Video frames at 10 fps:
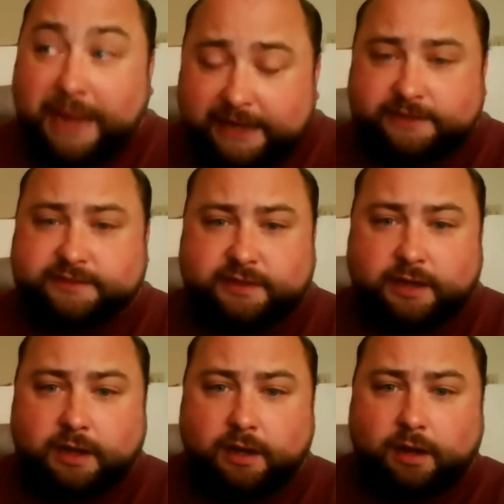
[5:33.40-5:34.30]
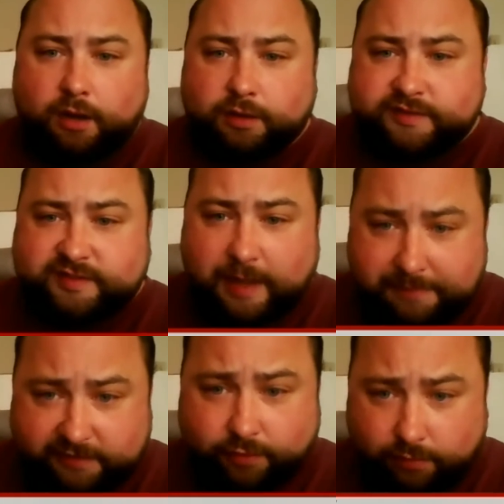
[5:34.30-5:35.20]
based on
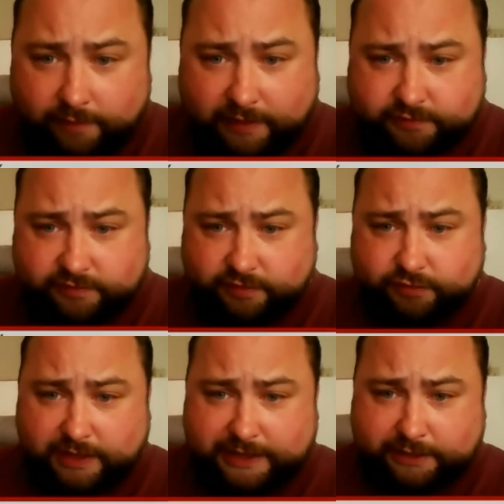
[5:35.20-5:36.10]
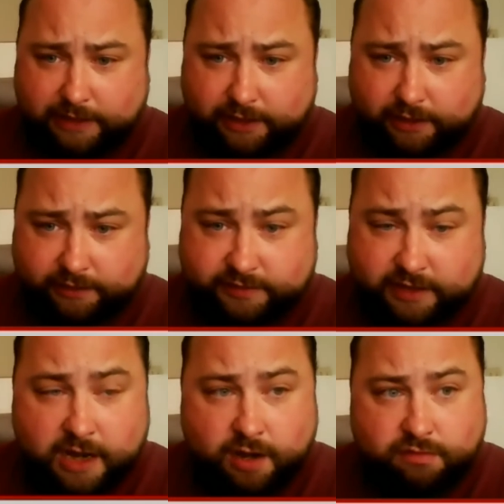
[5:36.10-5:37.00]
Samizowa versus the Dueling Dragons,
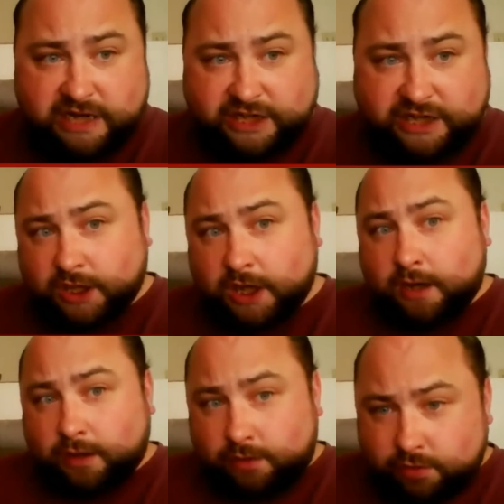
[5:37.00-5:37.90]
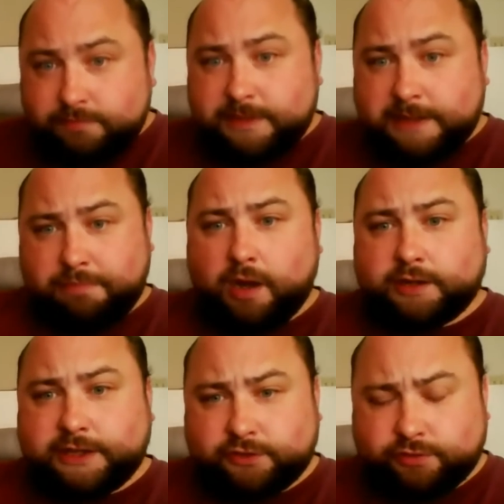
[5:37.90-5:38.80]
which could be
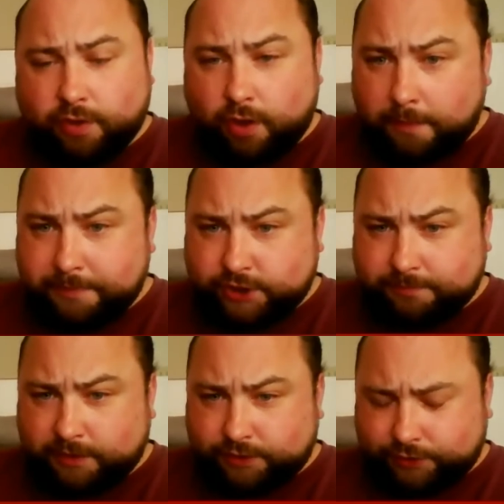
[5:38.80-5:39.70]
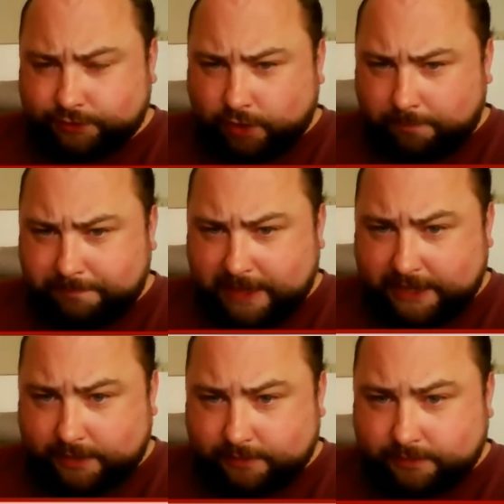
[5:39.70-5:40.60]
plugged into a Hobby Shop dungeon
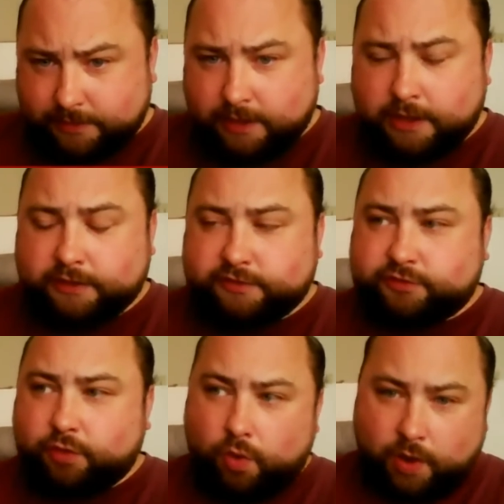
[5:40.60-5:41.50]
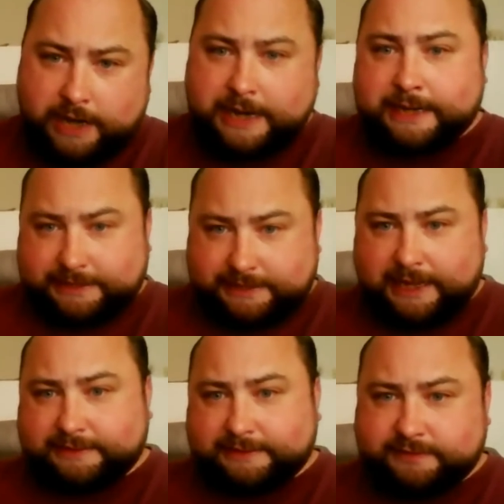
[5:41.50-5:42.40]
campaign. So
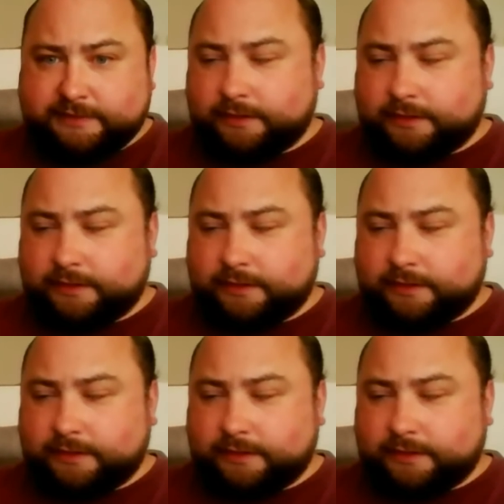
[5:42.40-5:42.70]
that's